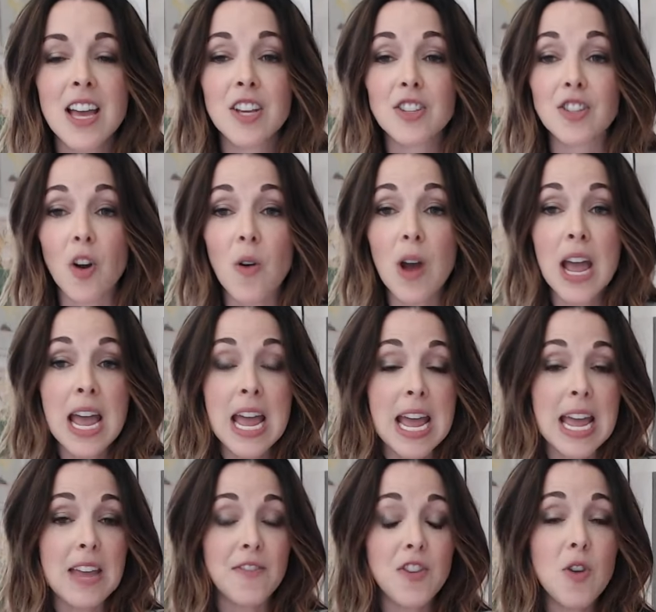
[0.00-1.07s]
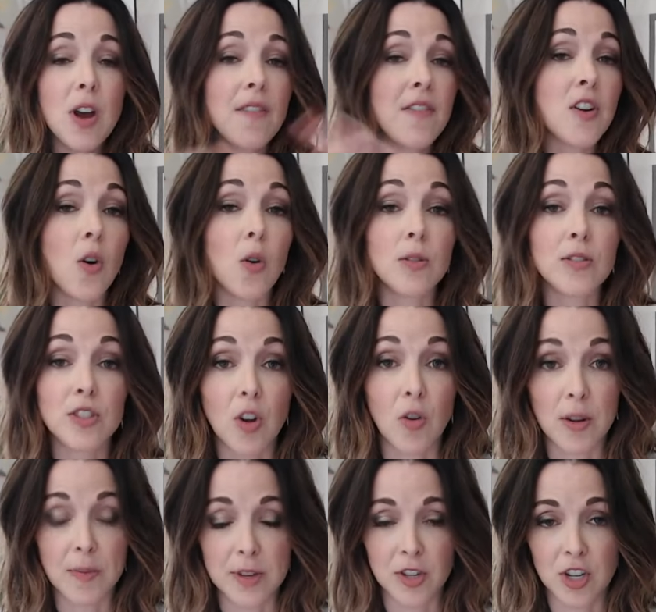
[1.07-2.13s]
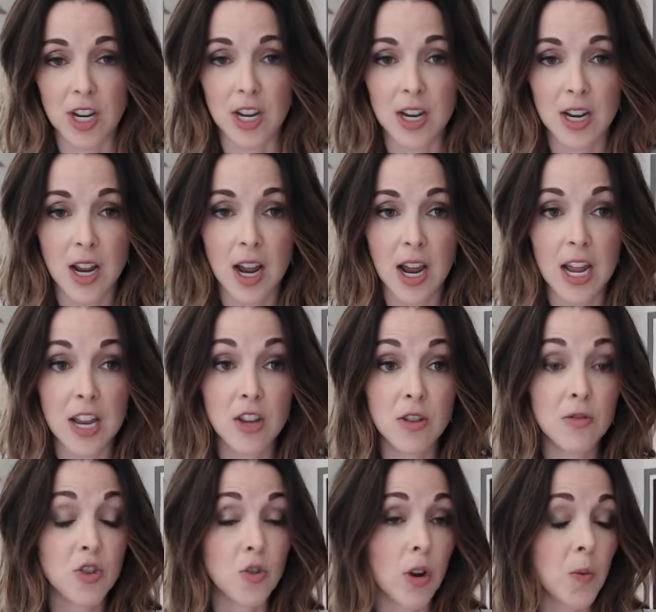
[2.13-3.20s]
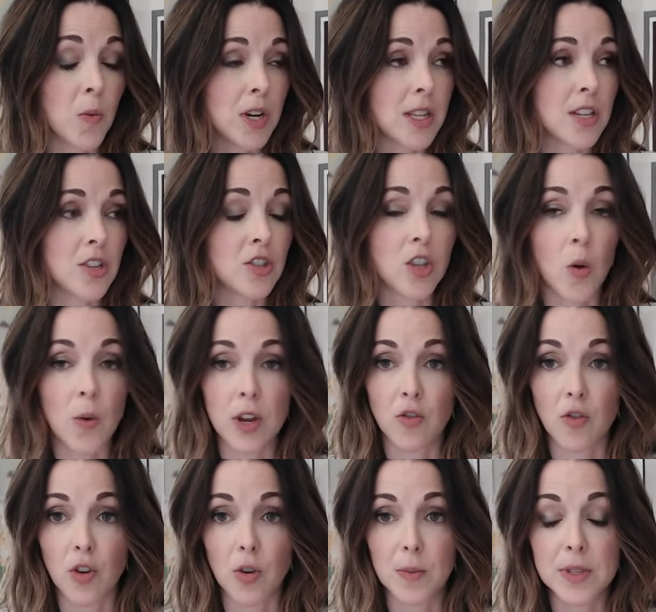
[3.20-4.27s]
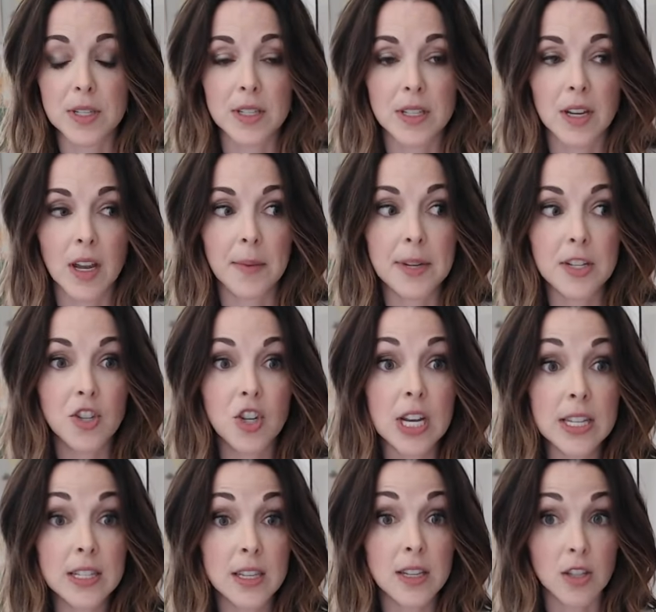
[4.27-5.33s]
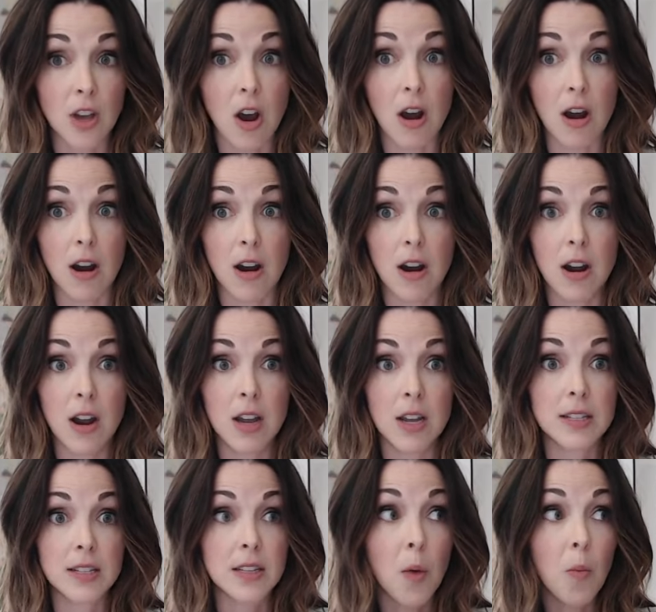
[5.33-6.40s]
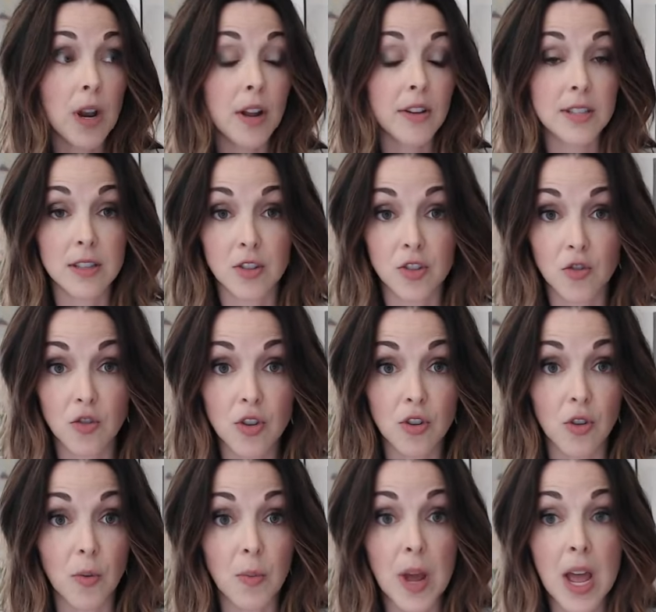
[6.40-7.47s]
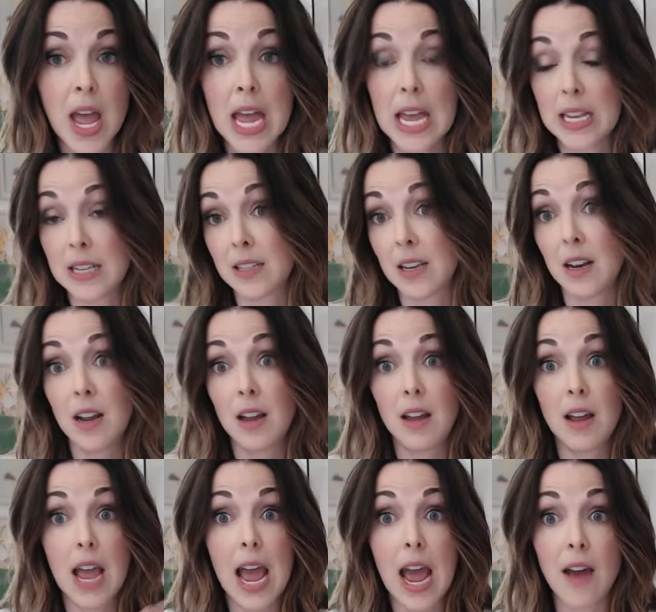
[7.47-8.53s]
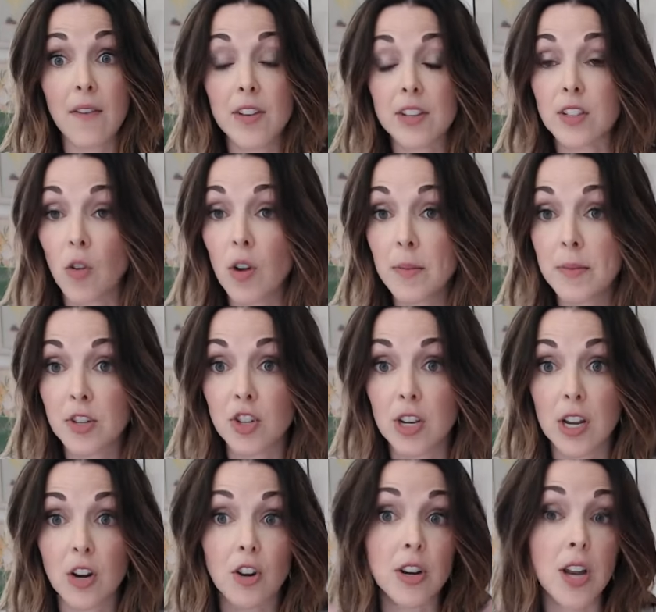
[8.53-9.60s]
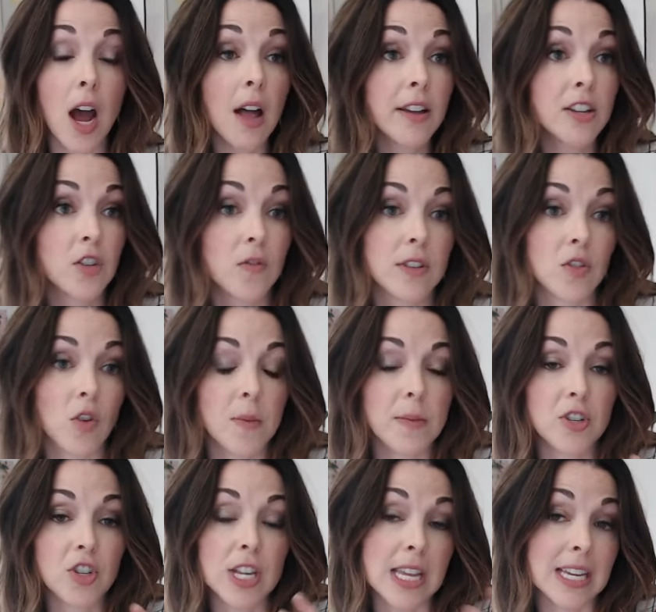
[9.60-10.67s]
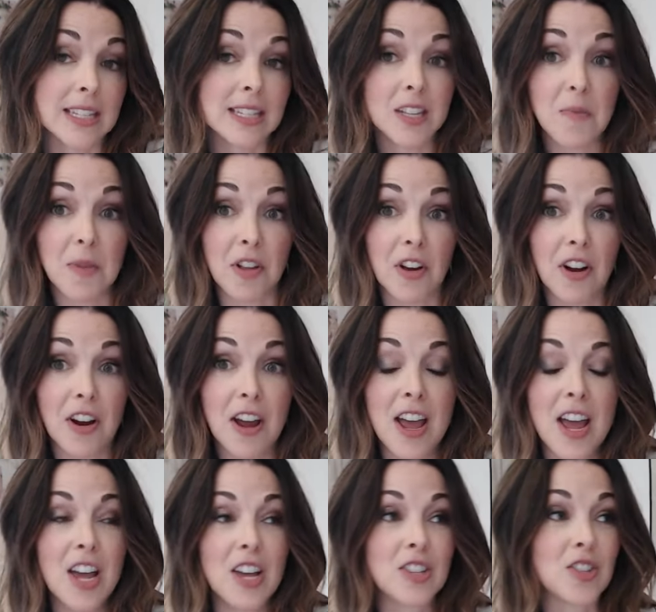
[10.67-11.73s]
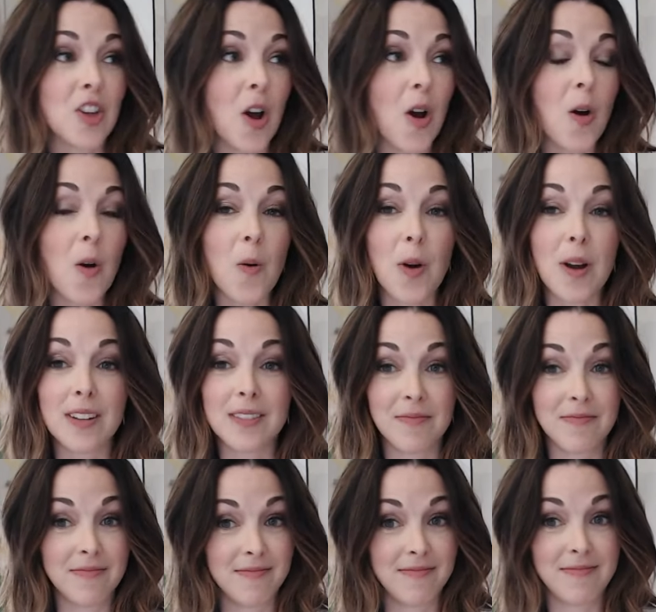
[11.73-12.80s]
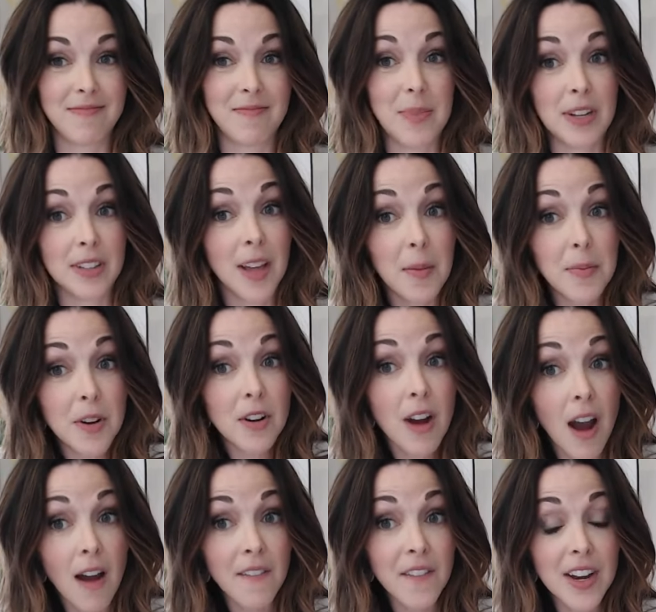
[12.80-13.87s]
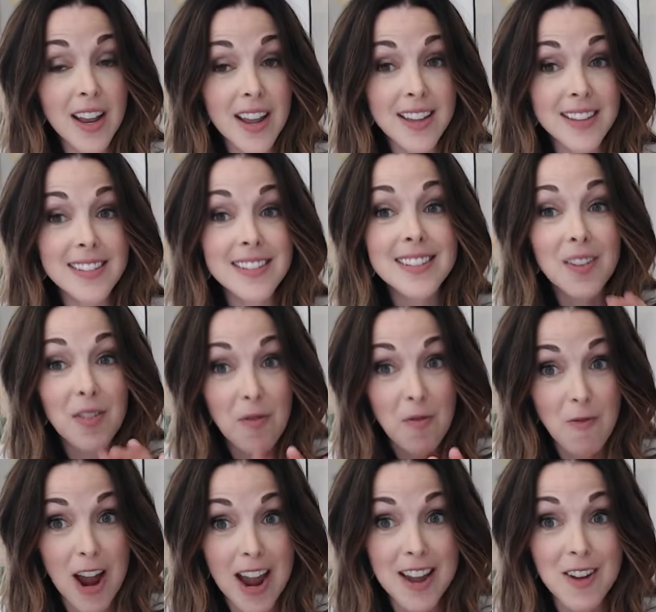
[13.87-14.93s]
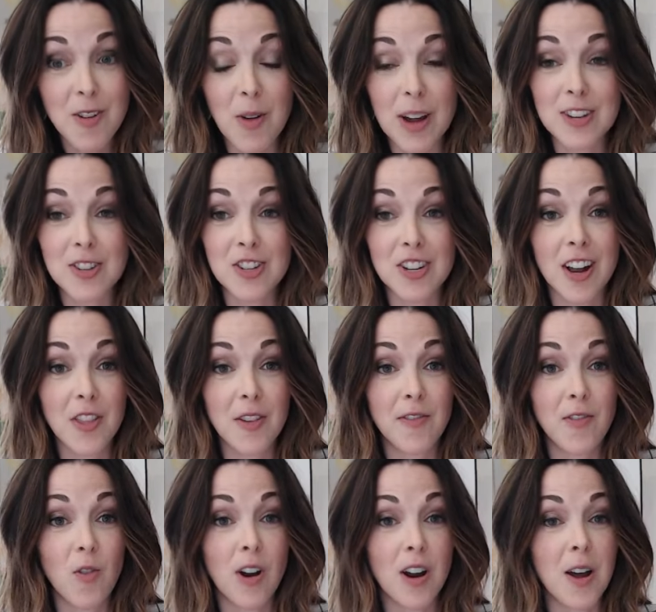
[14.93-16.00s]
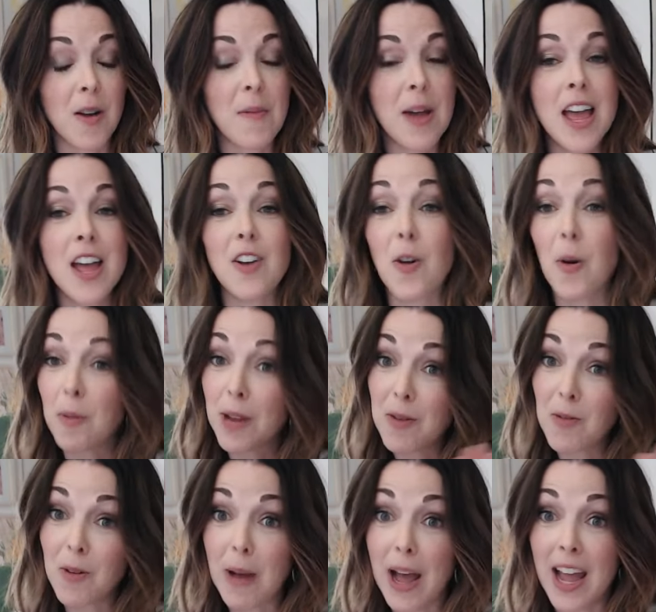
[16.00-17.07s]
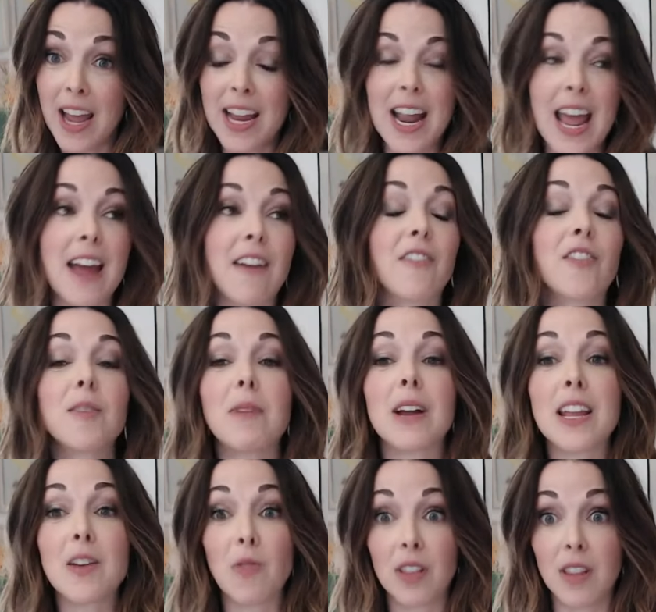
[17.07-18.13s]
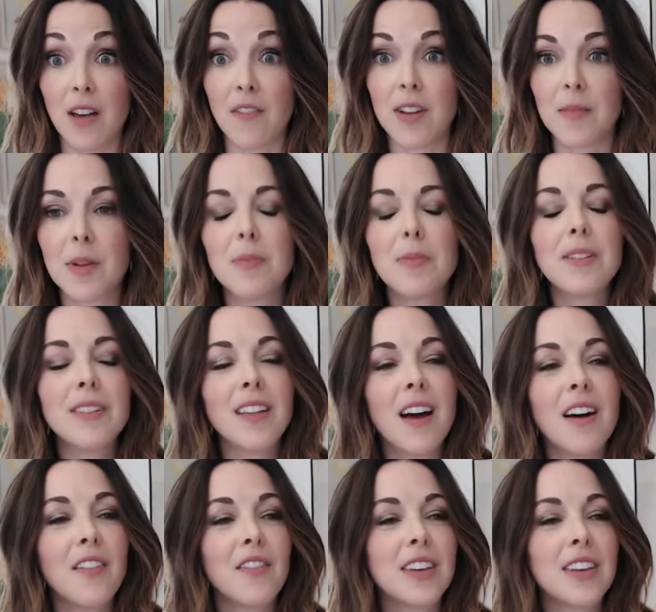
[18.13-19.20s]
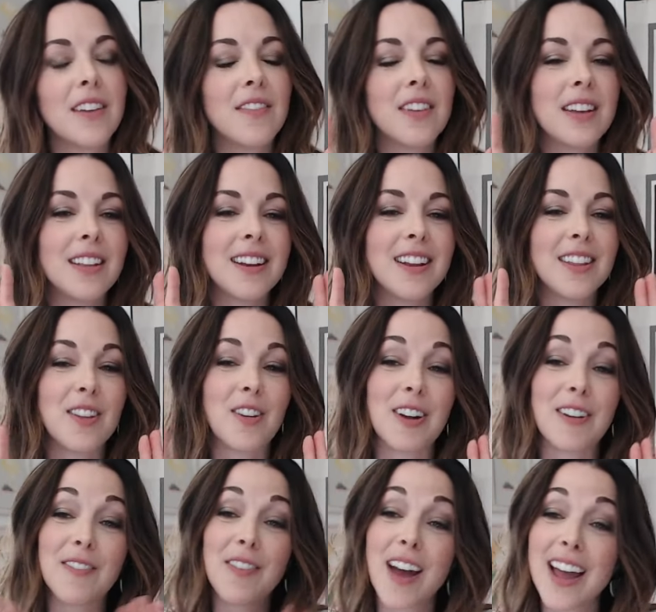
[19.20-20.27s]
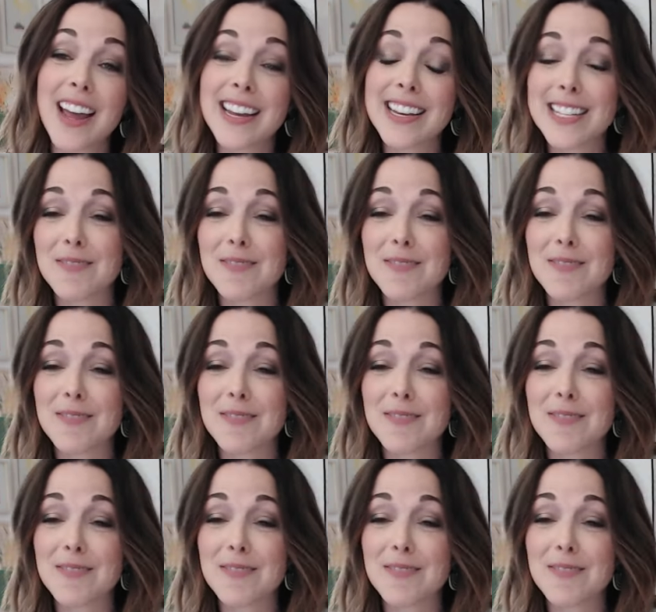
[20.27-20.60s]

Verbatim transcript: So if you have an old sewing machine and you join one of these sewing groups, I mean, chances are someone else in this group is gonna have a sewing machine or knowledge of a sewing machine that's similar. So build up your confidence, write your question on the forum. Nobody will bite, everybody will love it. People love giving their advice,